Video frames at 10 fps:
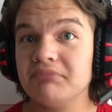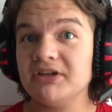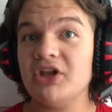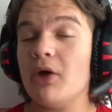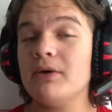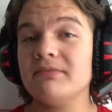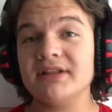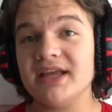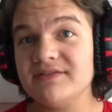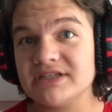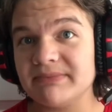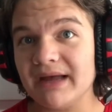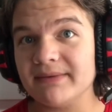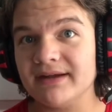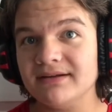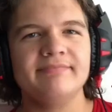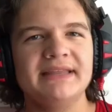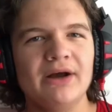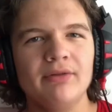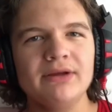no one believes he's Batman.
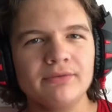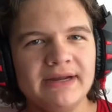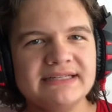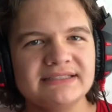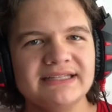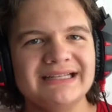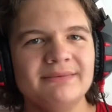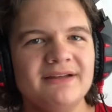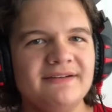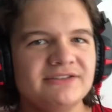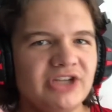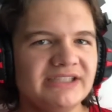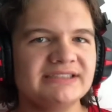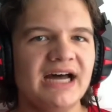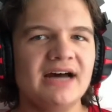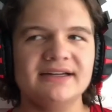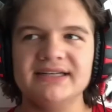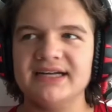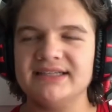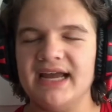The only reason that they believe he's Jason Todd and
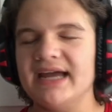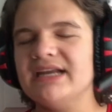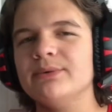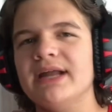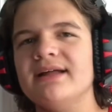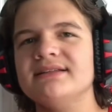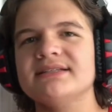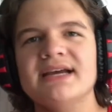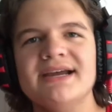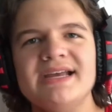not anyone else is